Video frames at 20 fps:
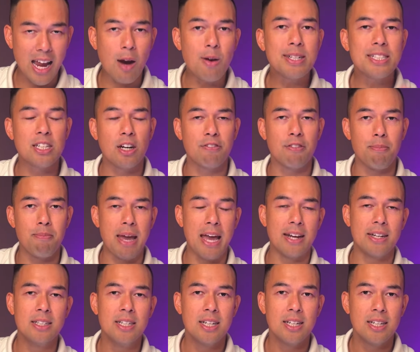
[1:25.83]
the character
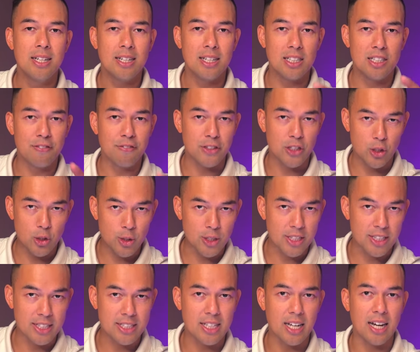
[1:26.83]
of a man is for
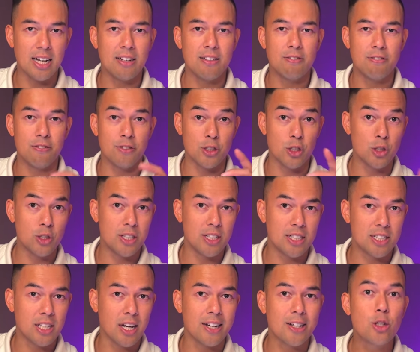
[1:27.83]
you to decide, for
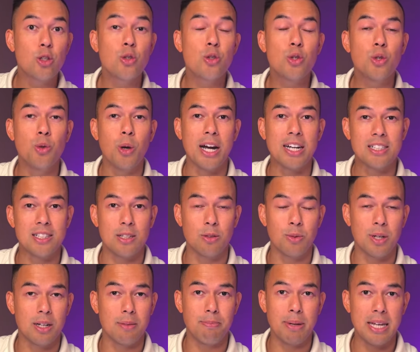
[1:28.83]
you to decide who you
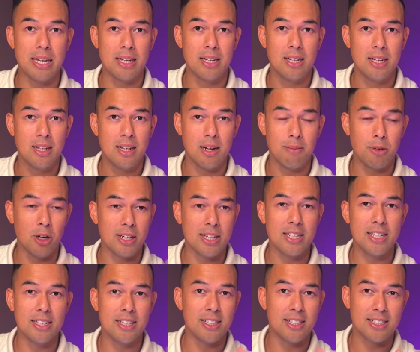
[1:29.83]
actually want to be.
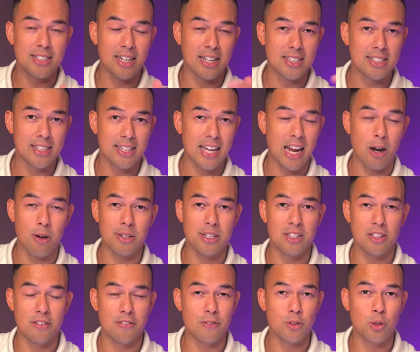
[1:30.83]
I'm not here to discuss the
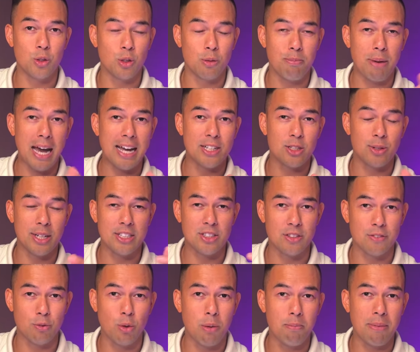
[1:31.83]
character of good or
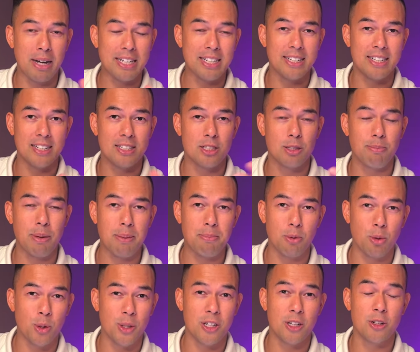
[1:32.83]
bad traits of what money does
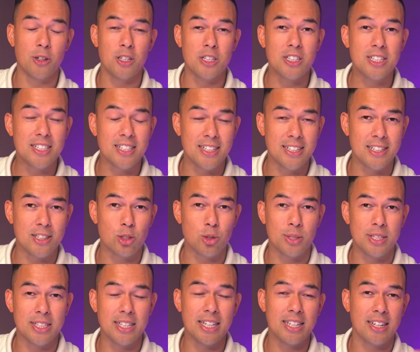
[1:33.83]
to people, whether or not you
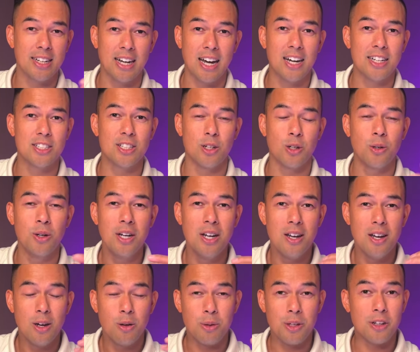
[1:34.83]
turn into a dick, an
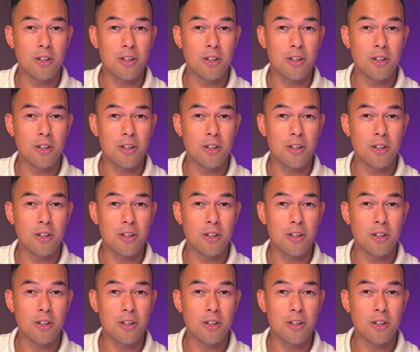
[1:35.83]
asshole,